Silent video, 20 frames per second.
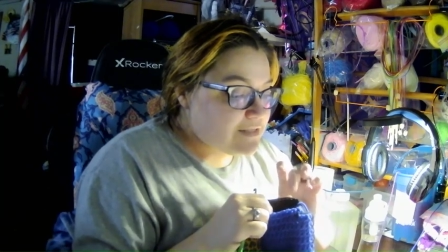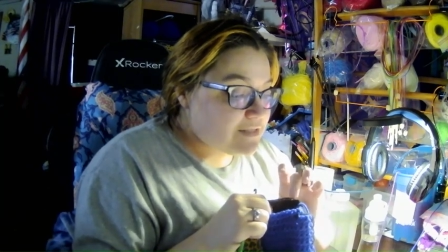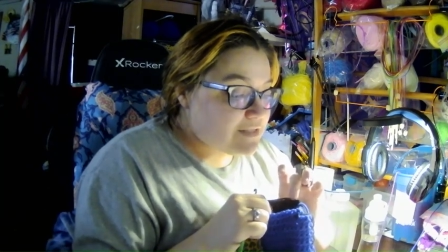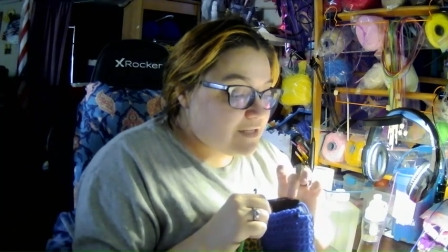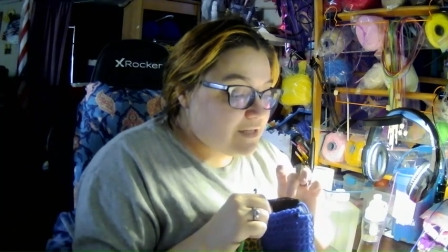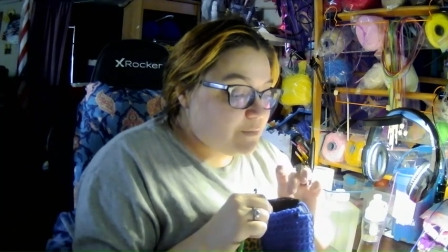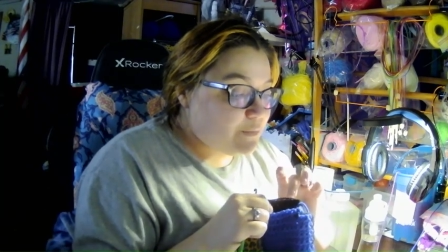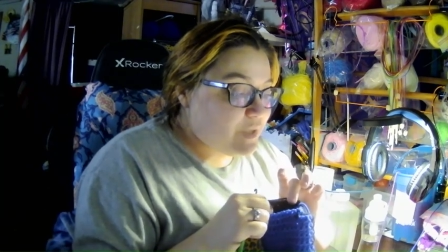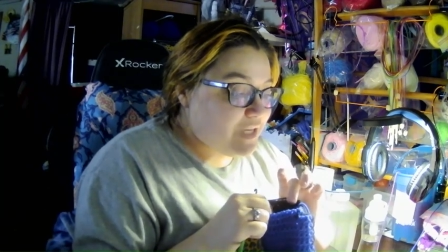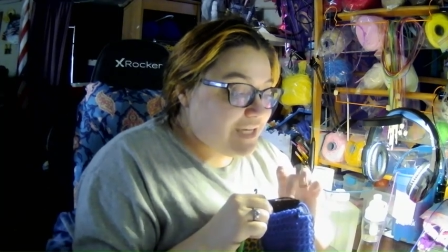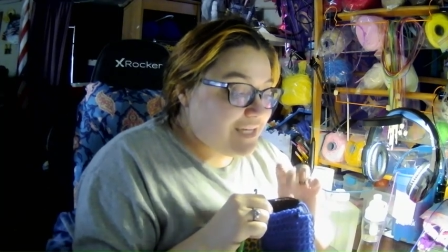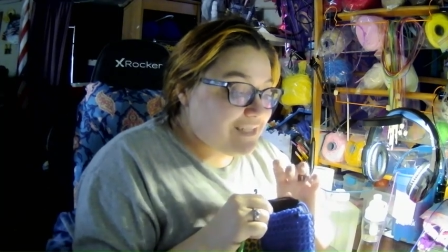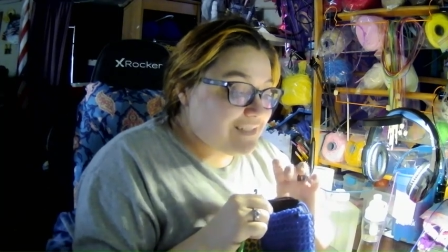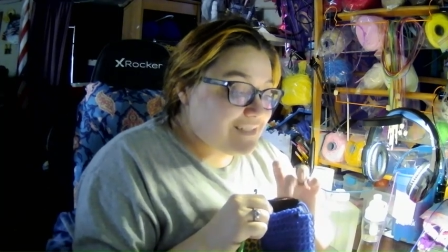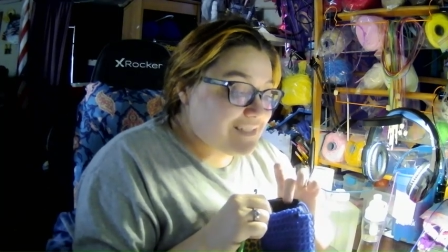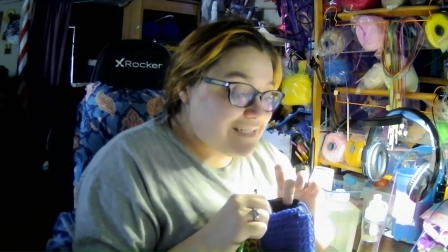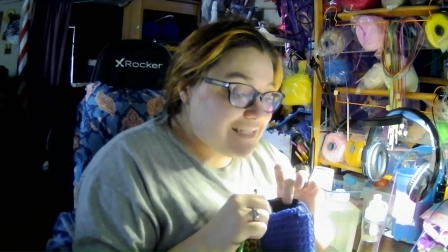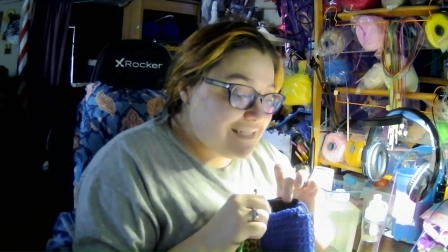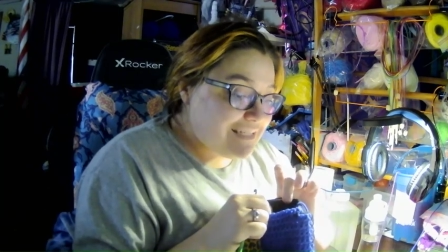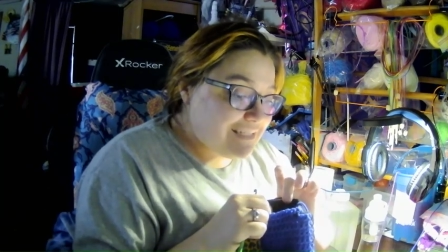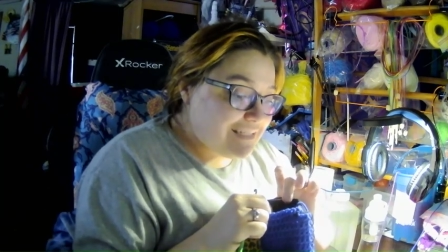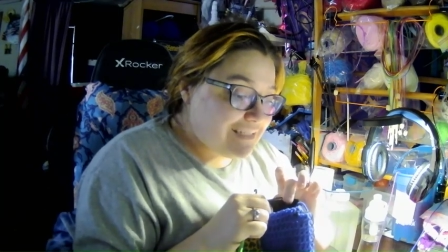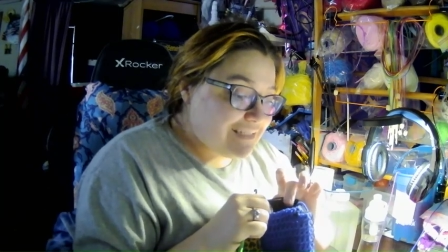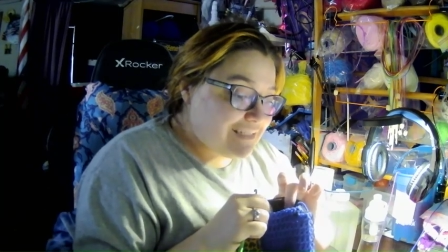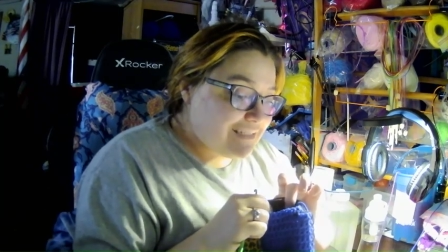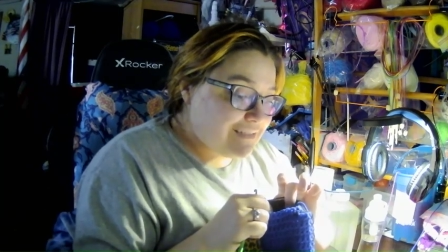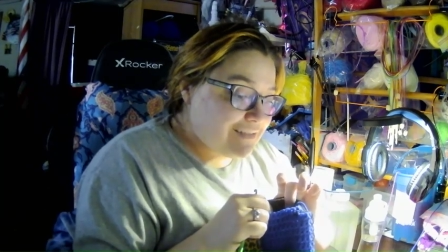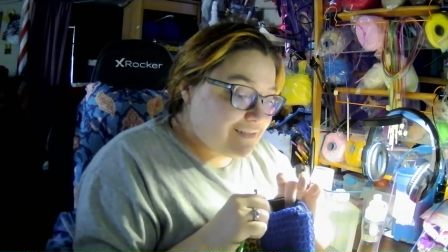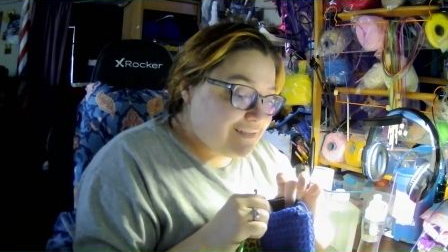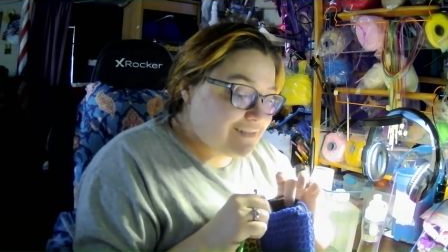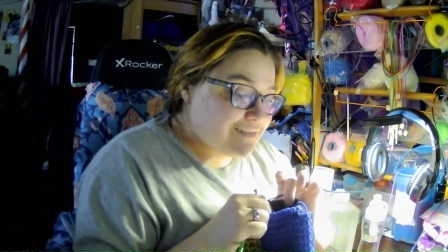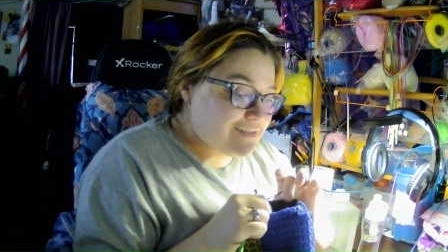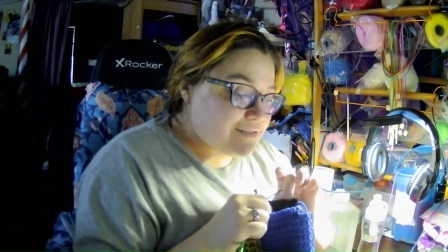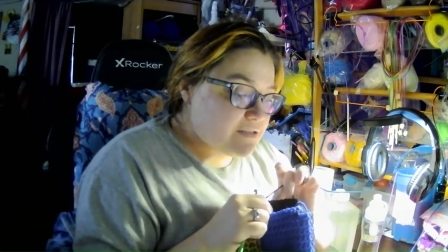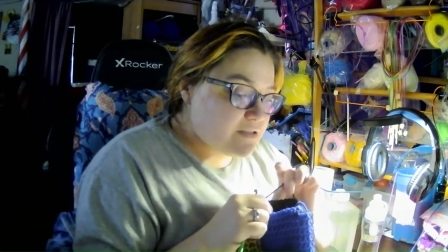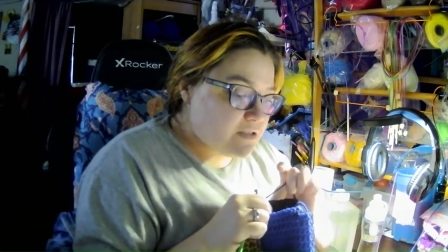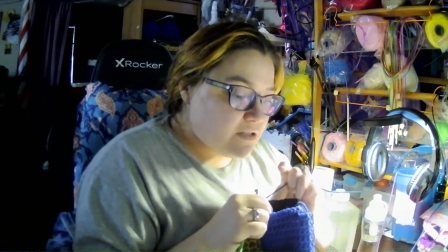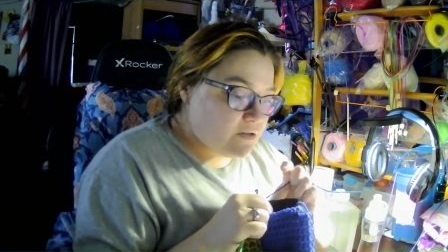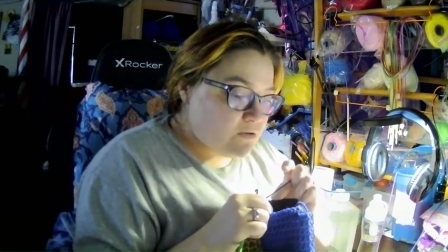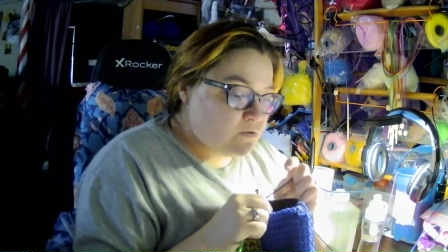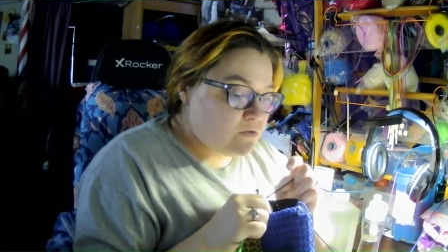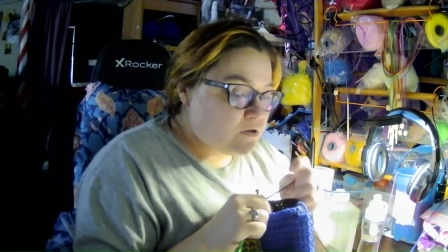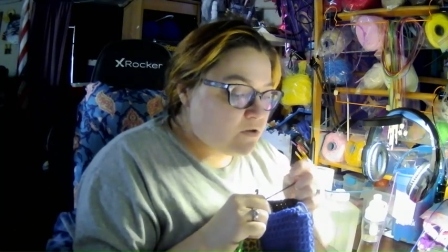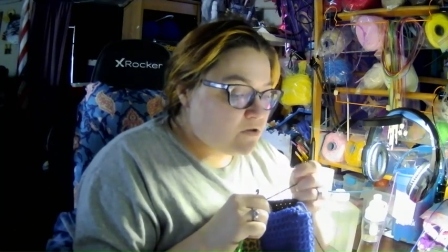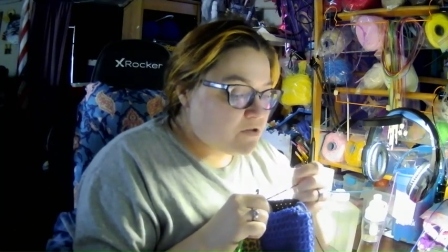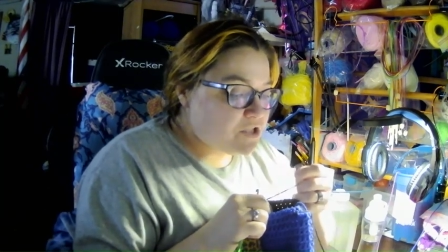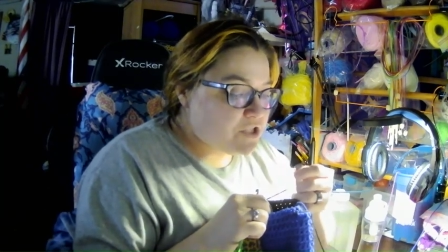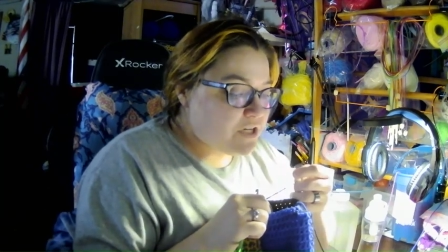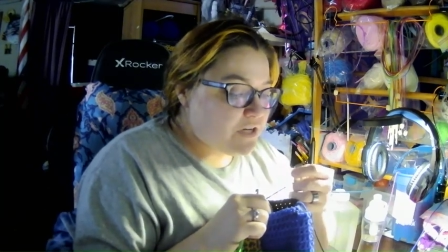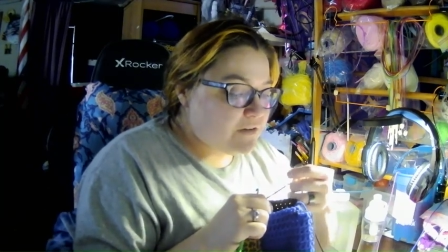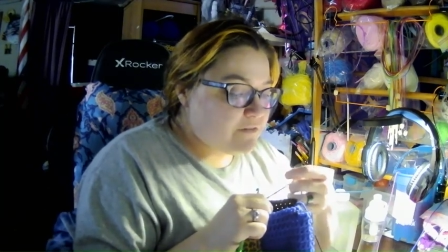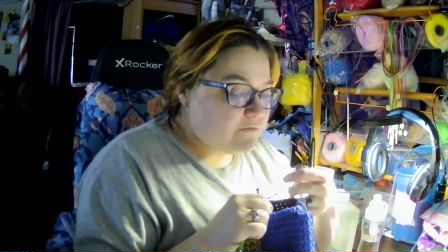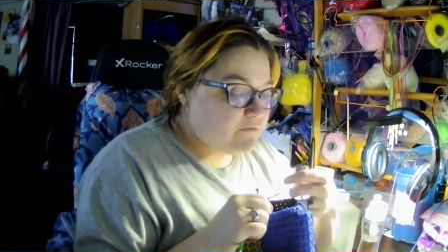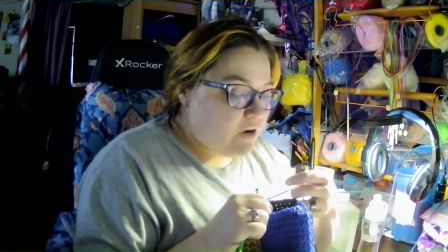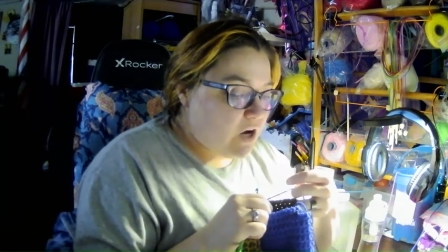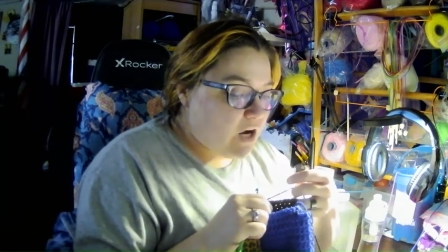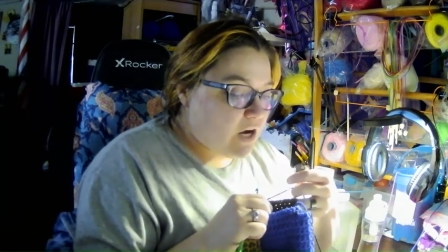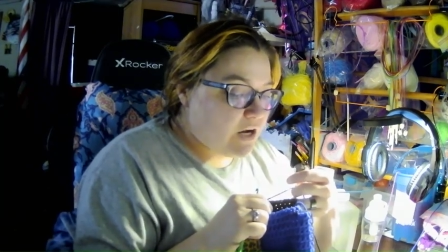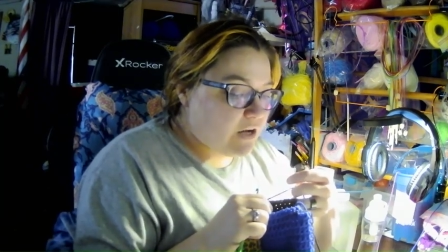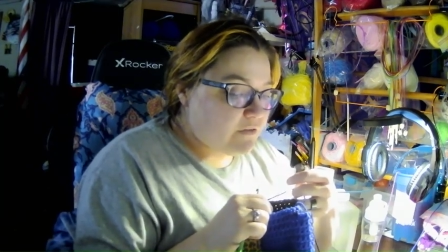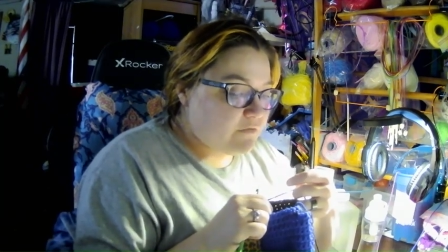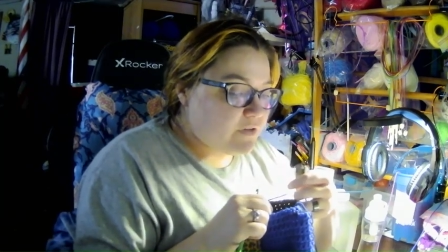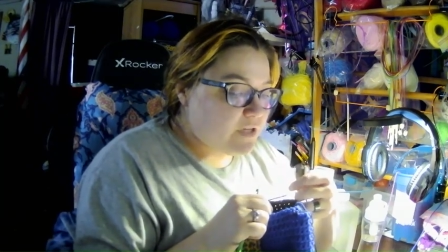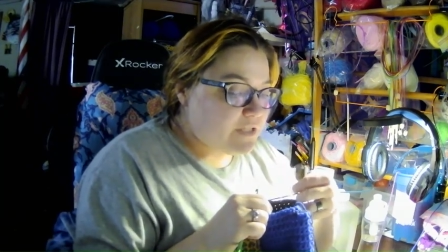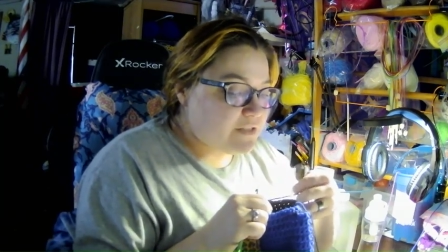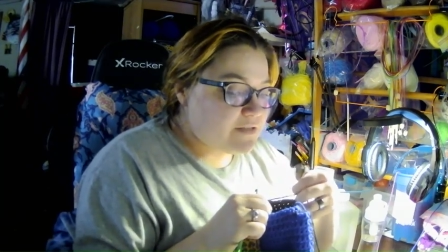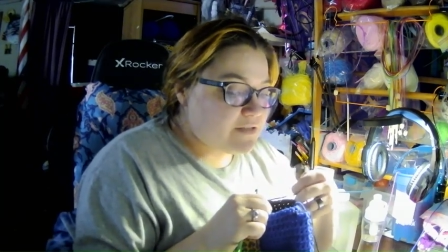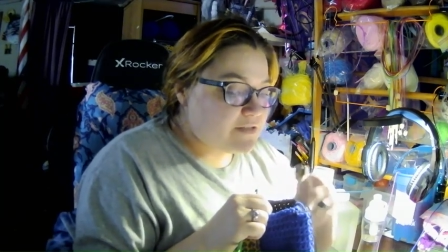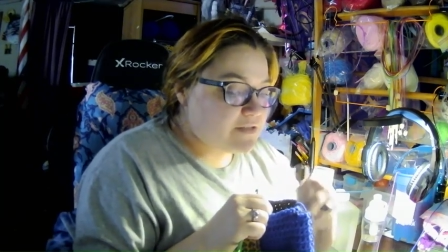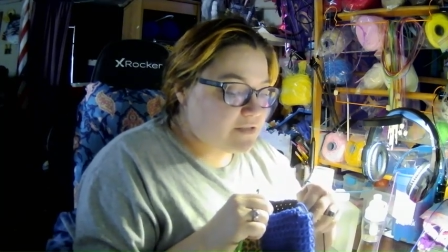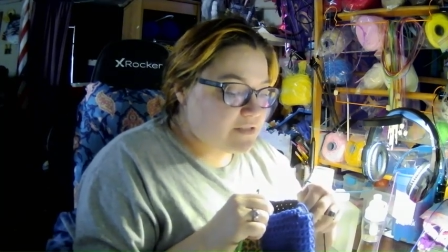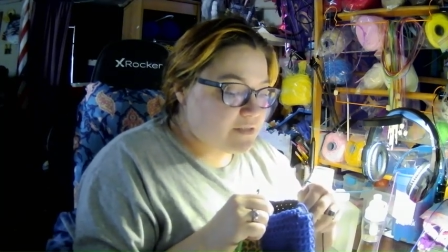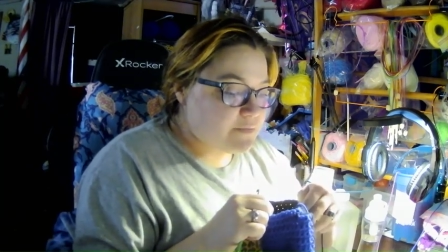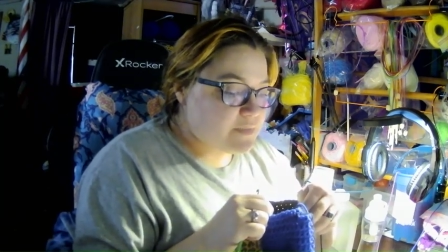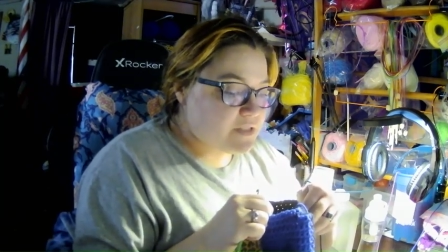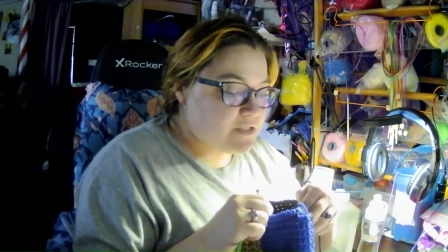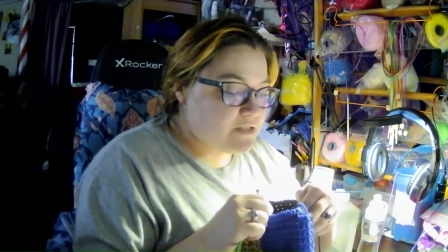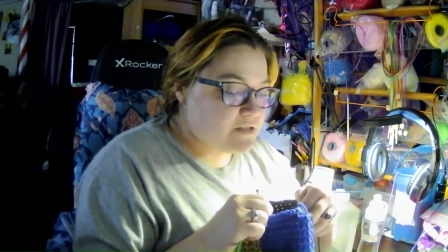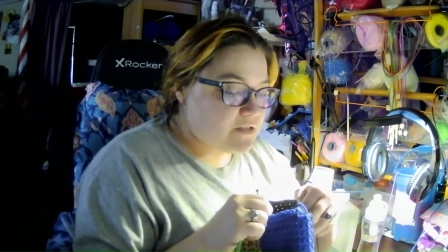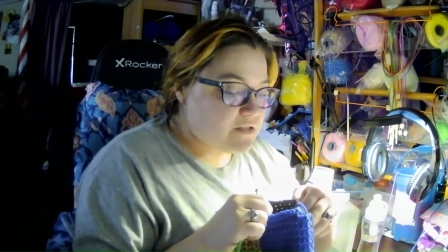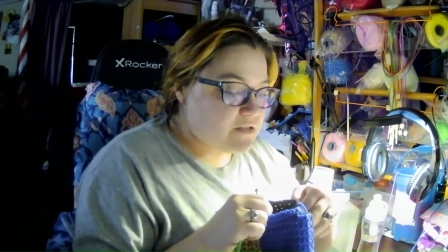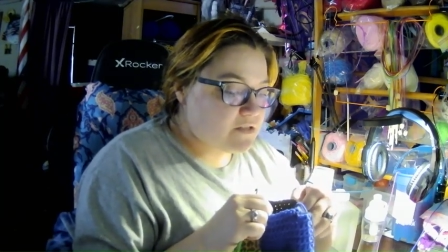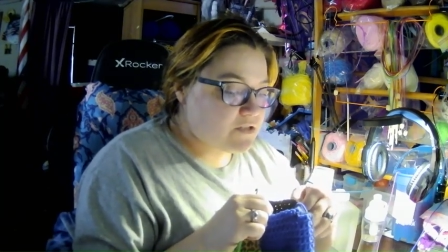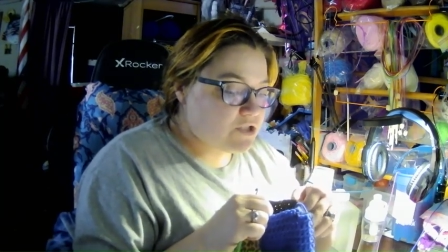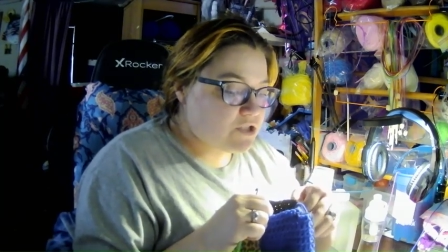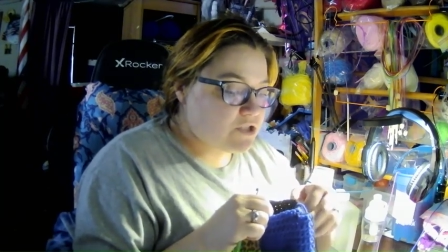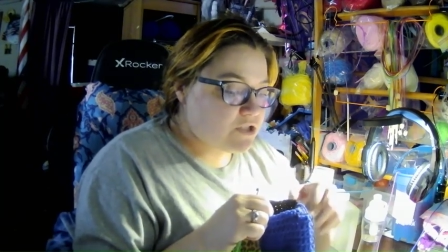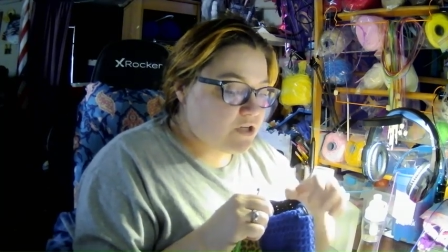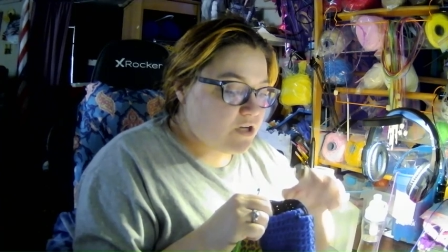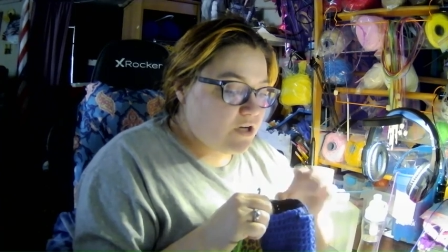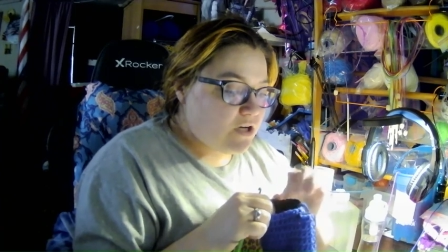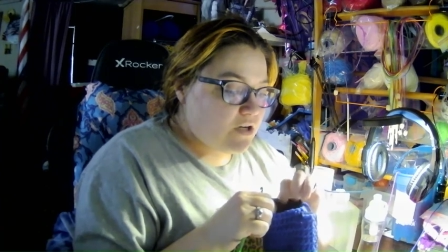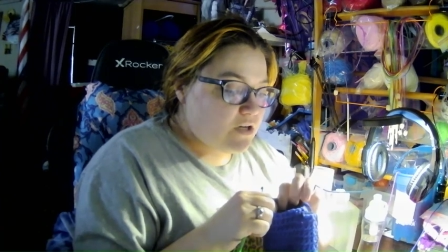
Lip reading: skip 18, single crochet 5, and slip stitch.